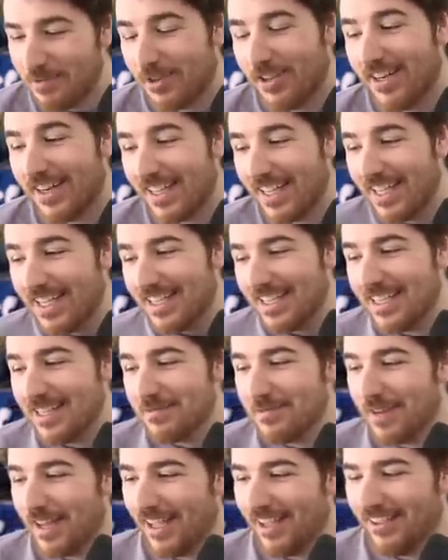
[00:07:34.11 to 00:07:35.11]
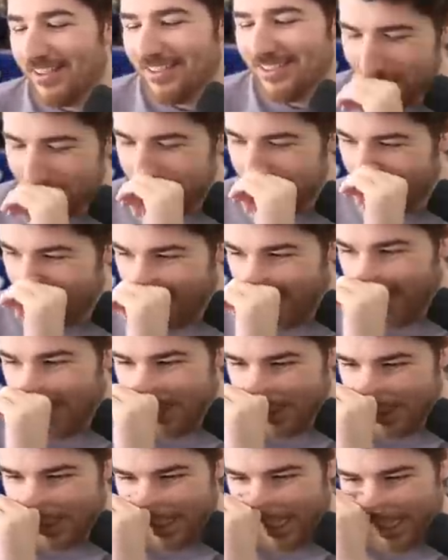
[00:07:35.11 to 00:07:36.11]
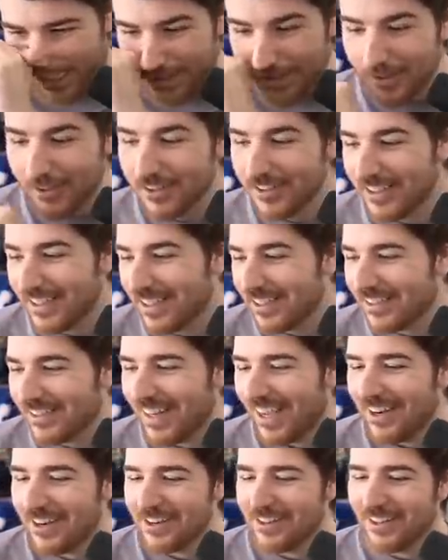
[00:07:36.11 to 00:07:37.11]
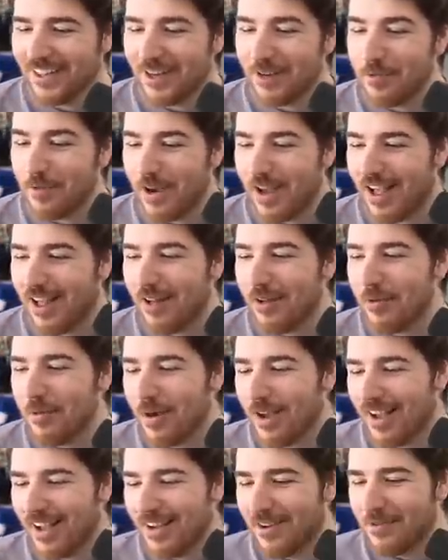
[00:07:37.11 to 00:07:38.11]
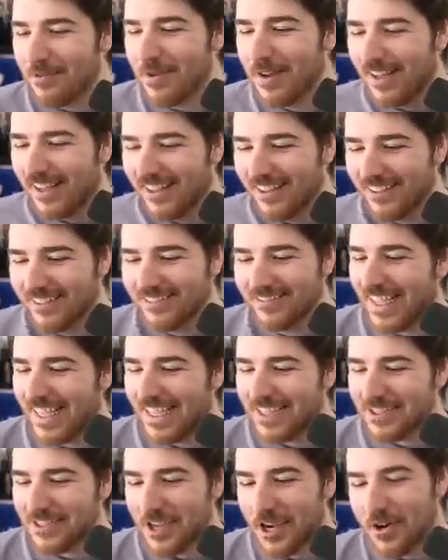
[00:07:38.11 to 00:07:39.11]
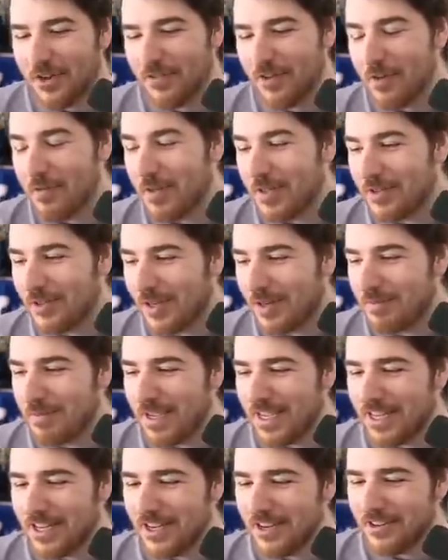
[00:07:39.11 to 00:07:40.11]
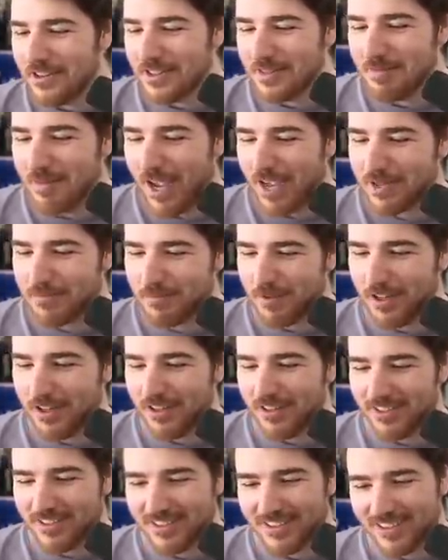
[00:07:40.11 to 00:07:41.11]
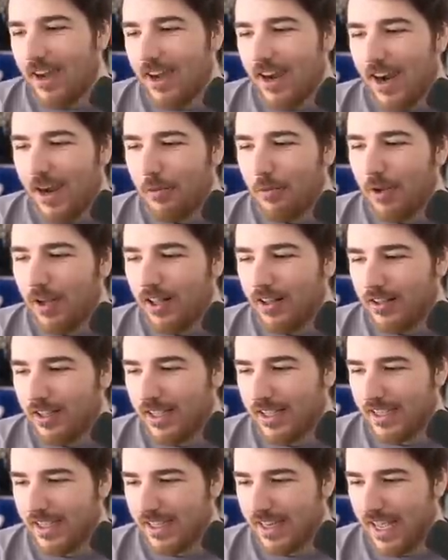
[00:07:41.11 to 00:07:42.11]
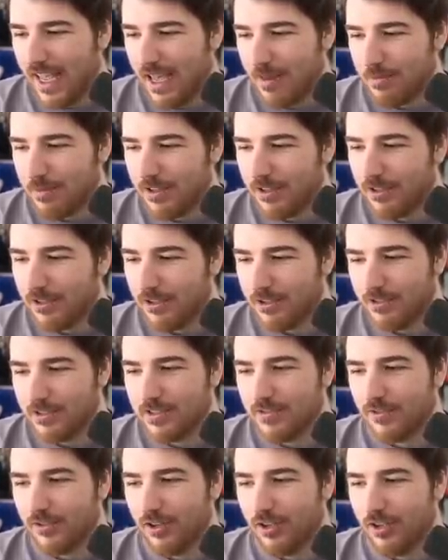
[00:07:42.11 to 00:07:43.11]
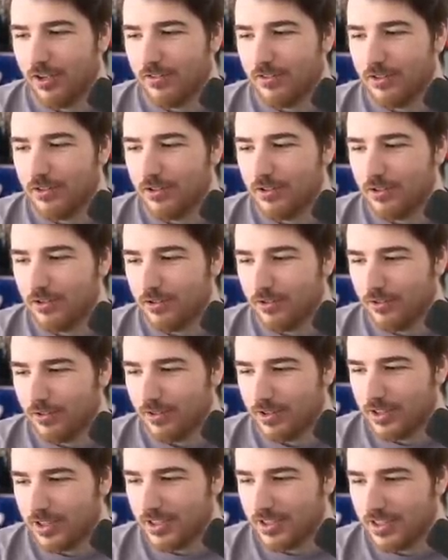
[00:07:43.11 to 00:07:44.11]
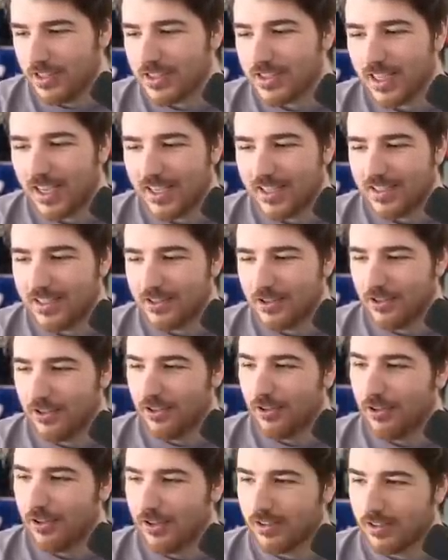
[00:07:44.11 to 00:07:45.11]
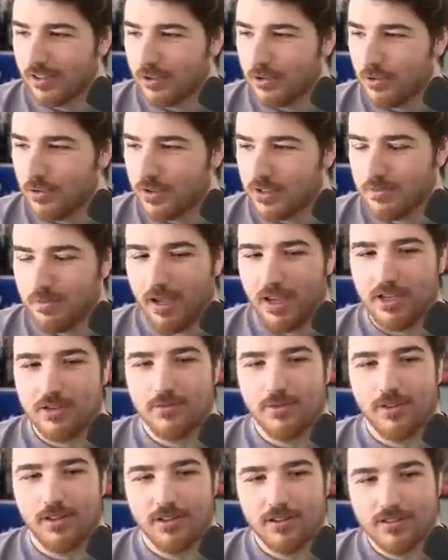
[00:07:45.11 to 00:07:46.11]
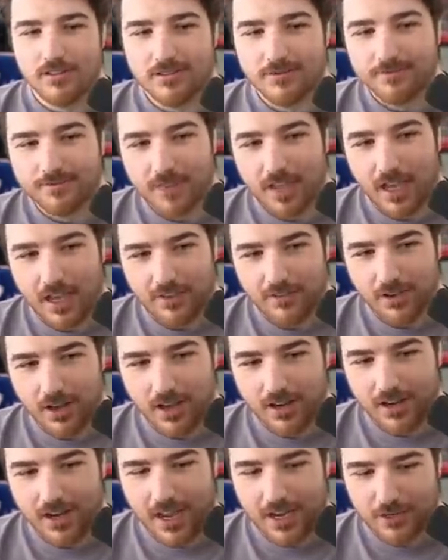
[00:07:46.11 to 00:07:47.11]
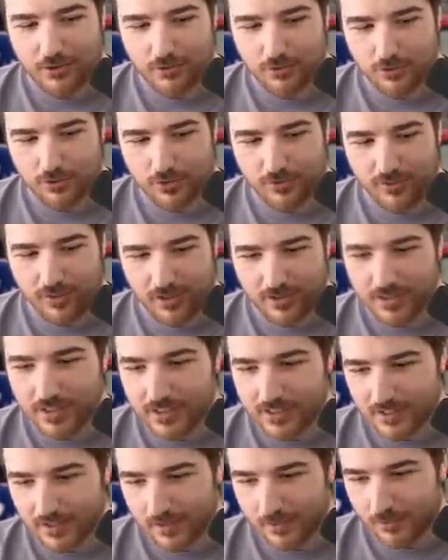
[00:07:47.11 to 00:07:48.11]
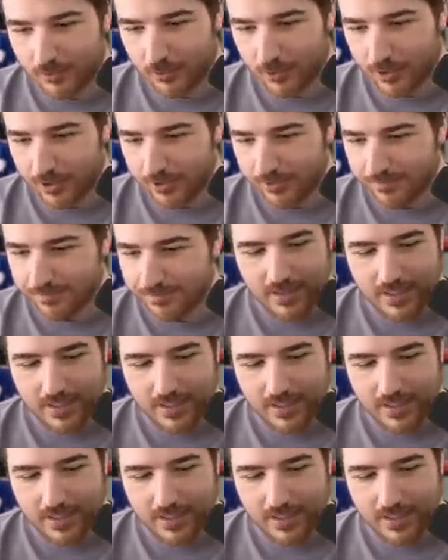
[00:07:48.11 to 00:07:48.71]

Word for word: You're gonna gatekeep now. You were all excited earlier. Now you're like, well, well, well, it's over between me and you, Smash Brothers. All right. Well, in happier news for all of you who just decided you're no longer cool with Smash Brothers. I've got an actual Street Fighter 6 clip for you.